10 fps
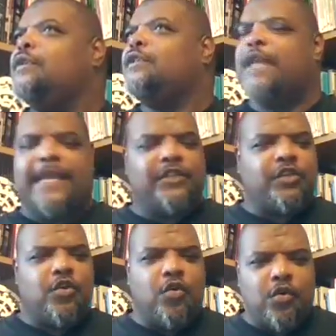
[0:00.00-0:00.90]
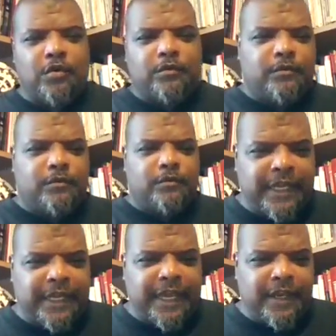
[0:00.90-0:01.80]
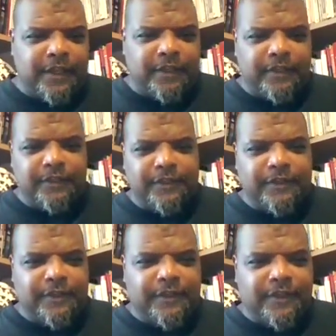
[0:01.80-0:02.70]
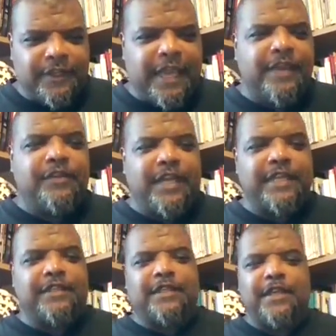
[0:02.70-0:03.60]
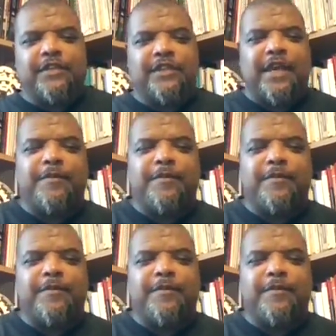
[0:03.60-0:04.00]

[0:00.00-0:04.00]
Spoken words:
it's against the court. What was it again? Yeah, it's against his